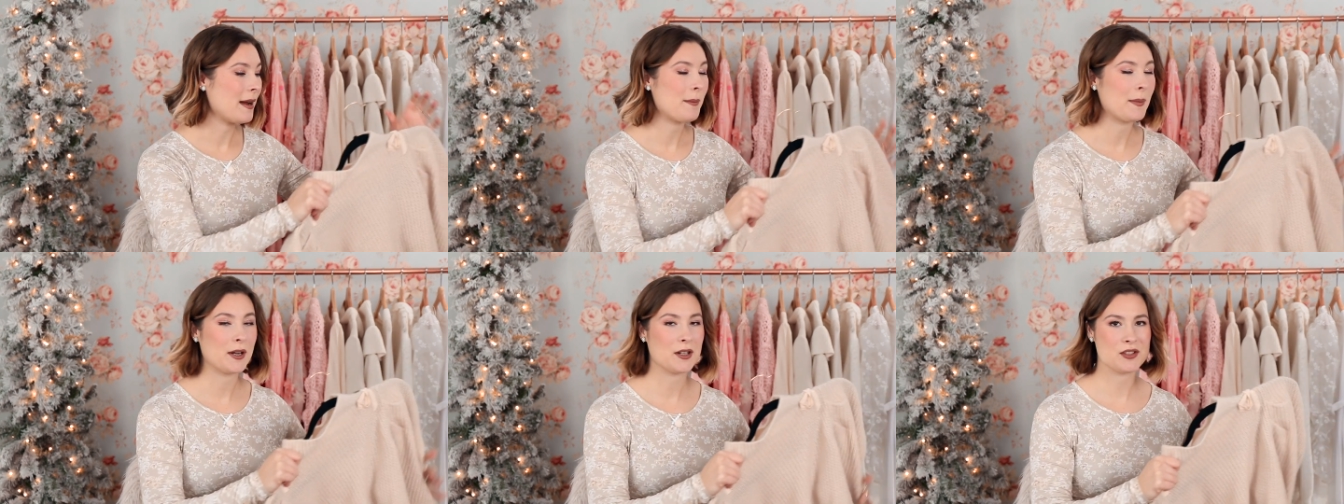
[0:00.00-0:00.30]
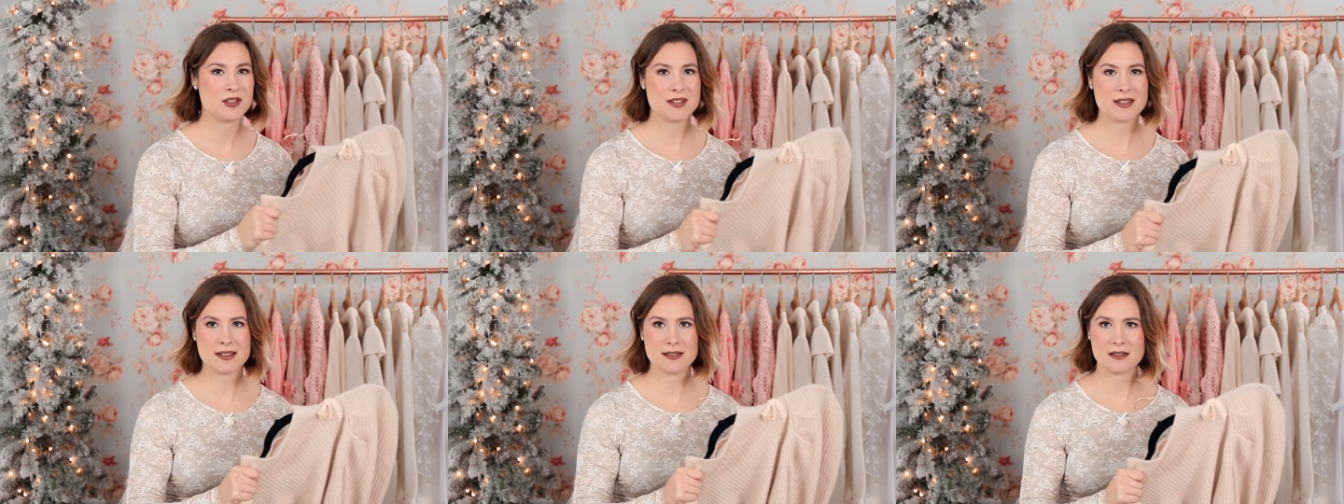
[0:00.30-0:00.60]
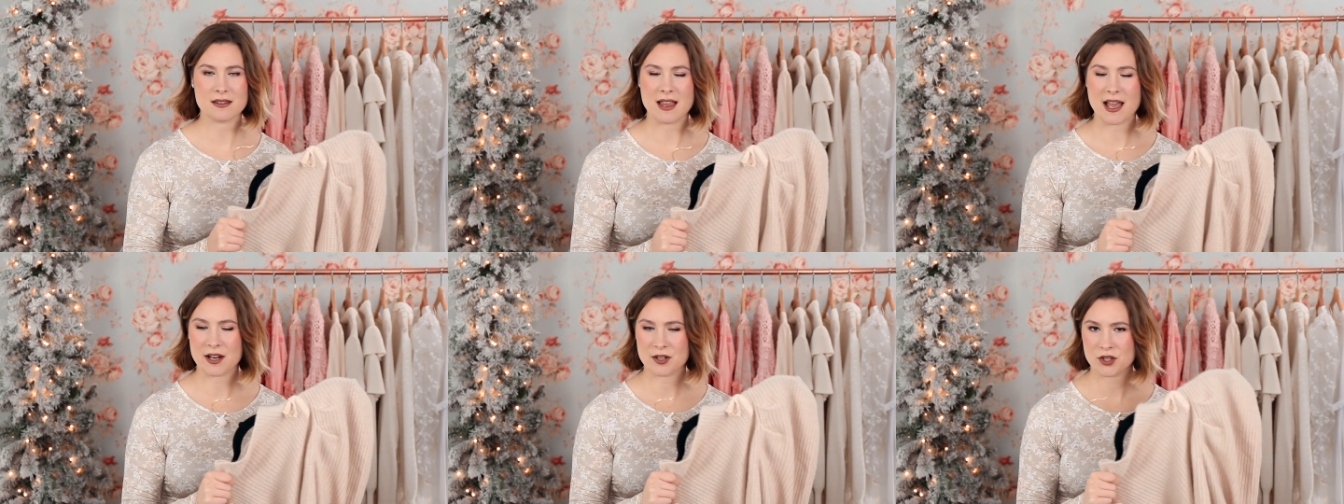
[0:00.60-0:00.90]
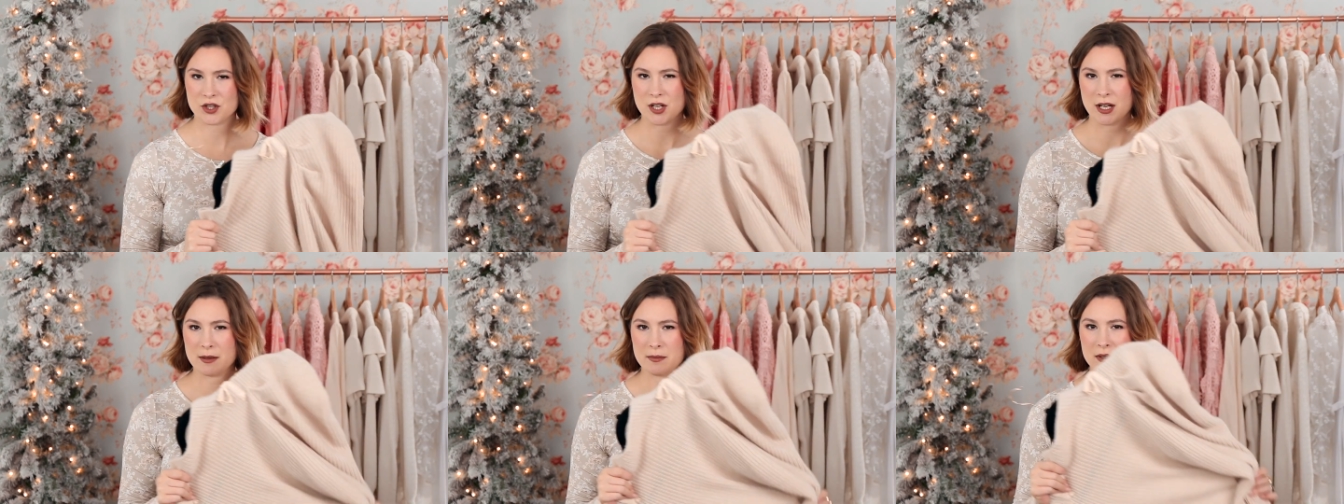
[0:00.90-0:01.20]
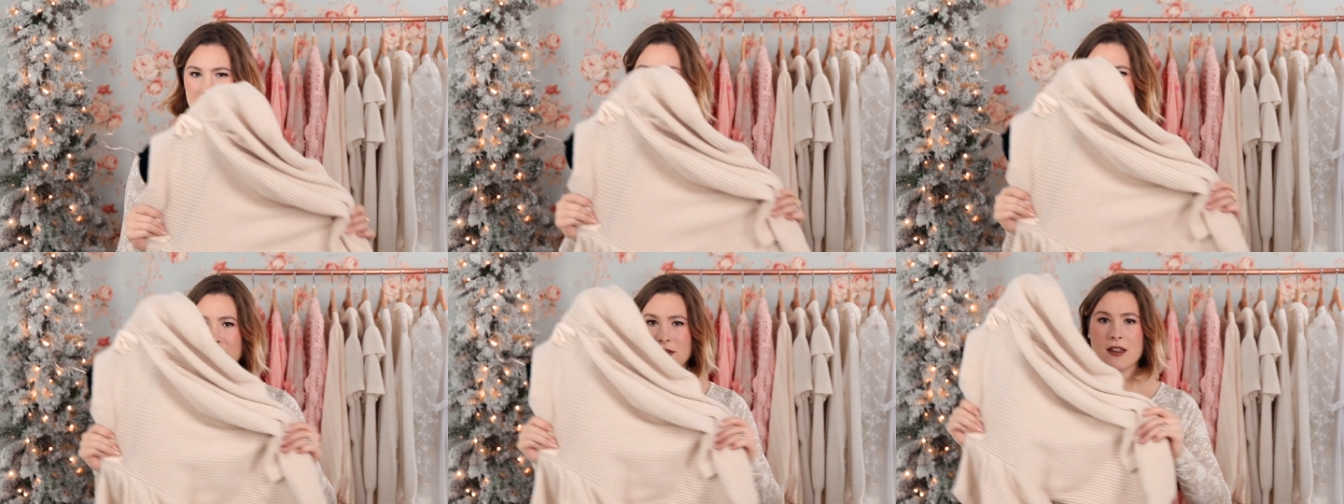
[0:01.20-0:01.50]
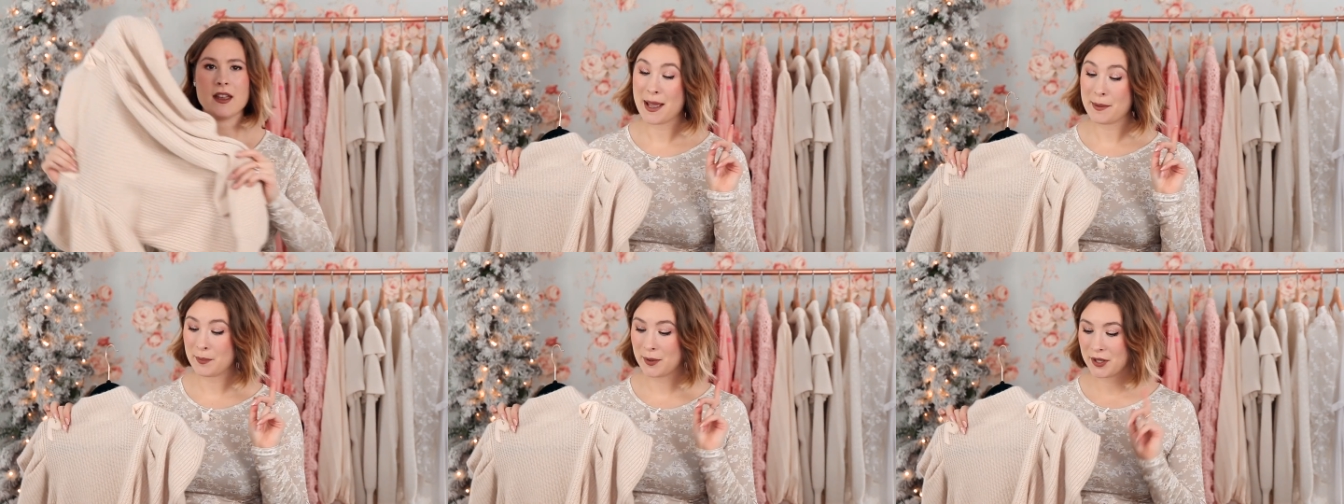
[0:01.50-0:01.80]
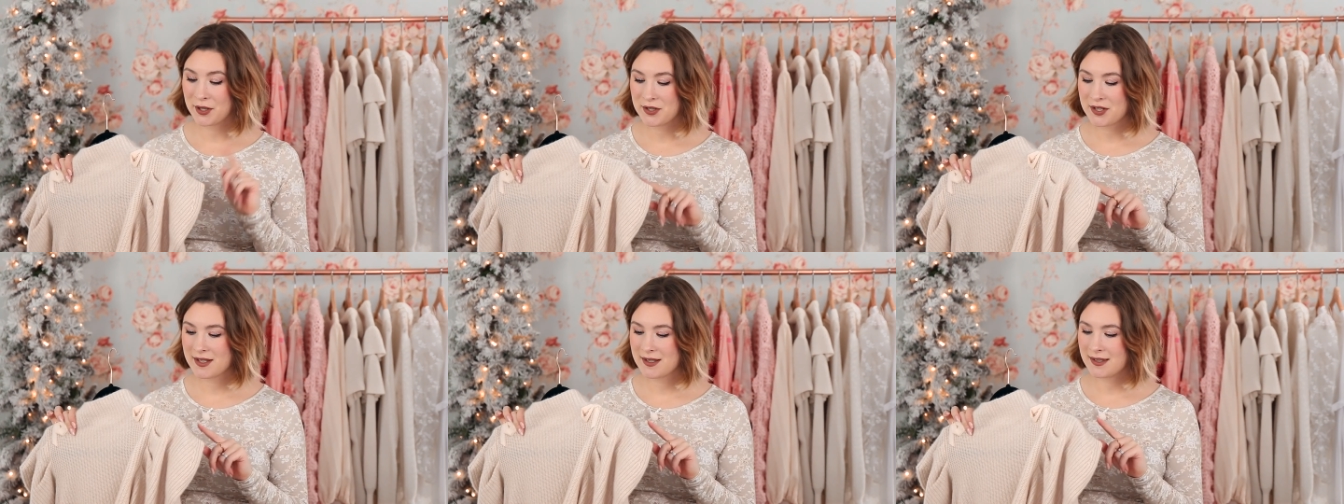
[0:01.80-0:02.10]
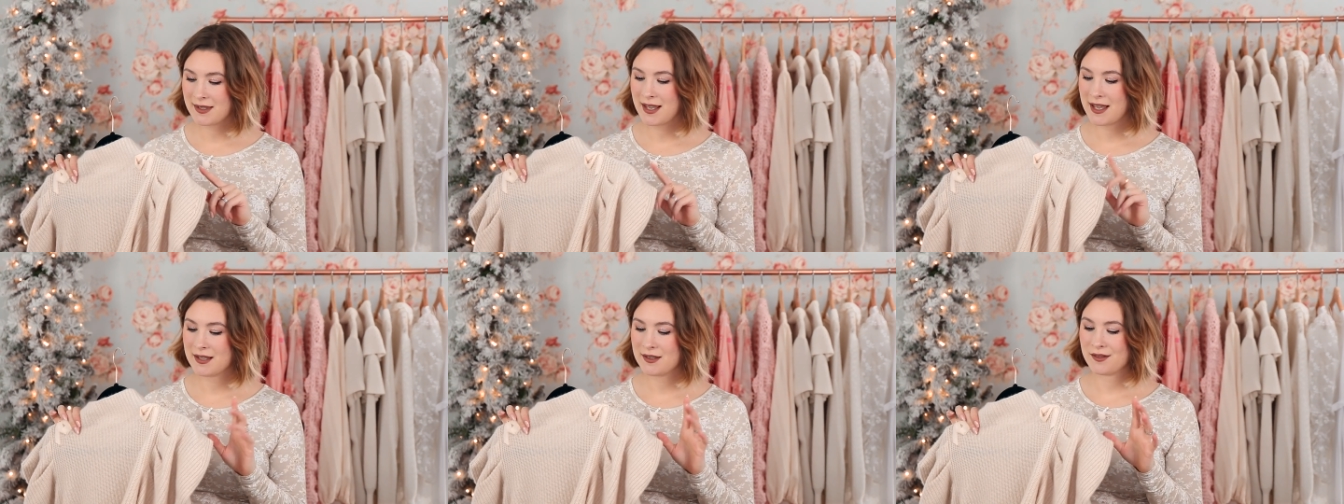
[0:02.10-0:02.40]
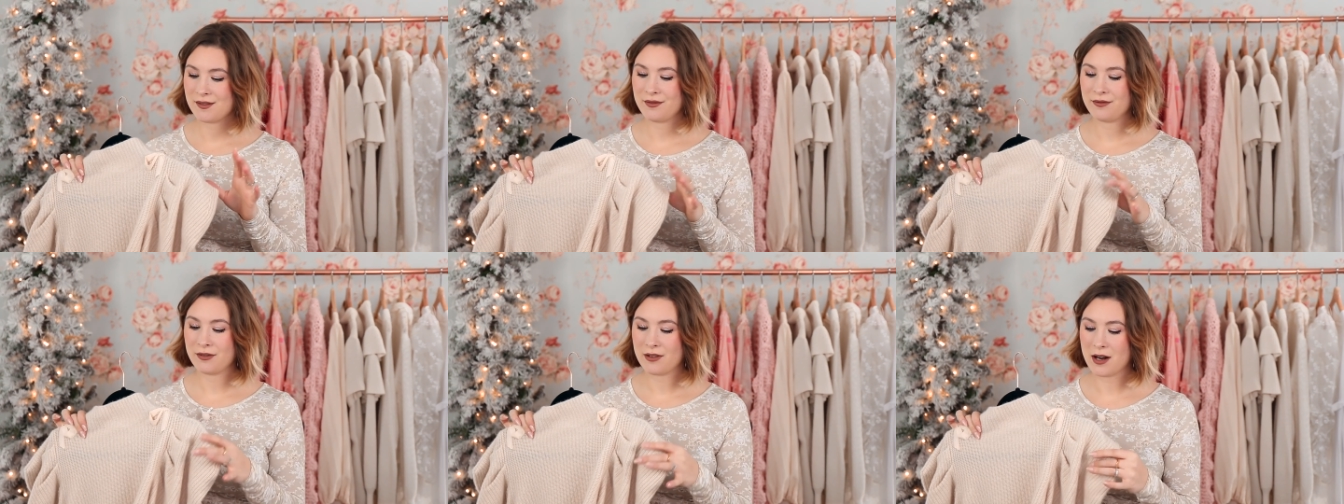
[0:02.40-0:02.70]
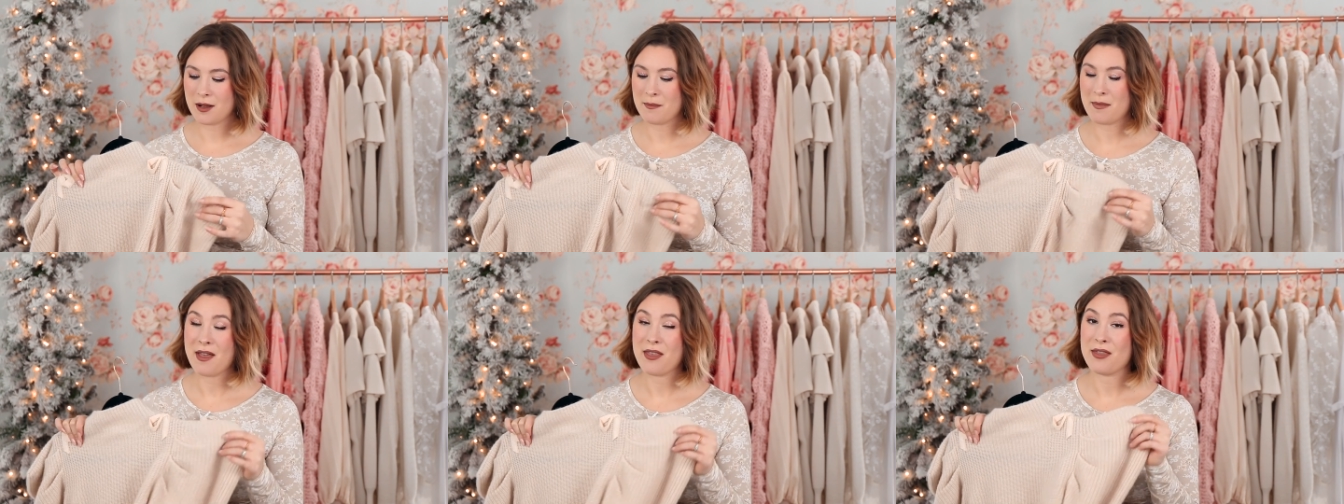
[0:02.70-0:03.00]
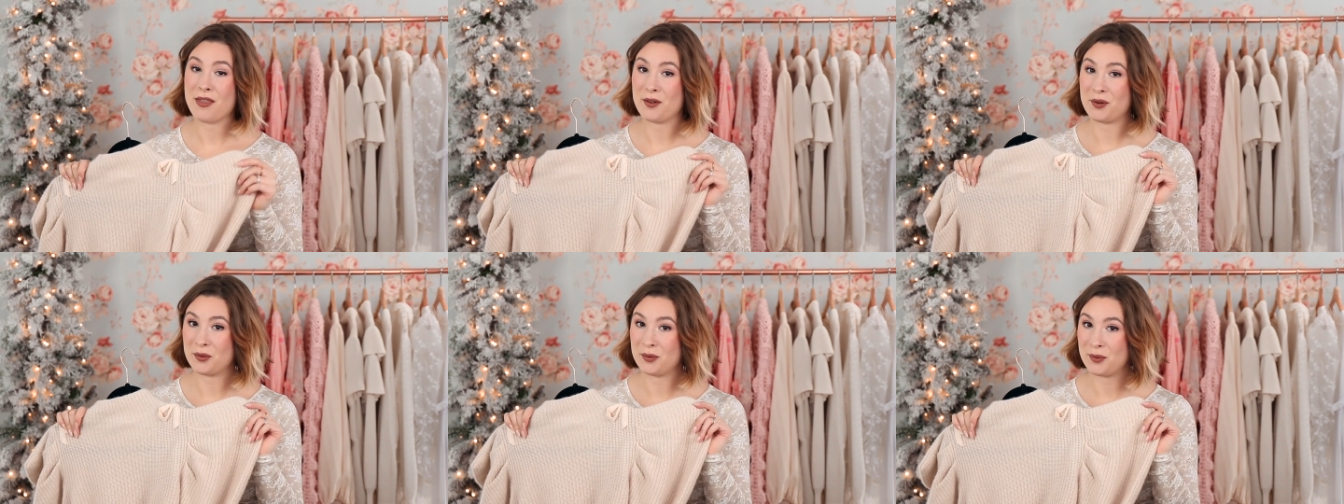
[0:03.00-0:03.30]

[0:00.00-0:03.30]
I purchased this last year, I believe. I purchased this from The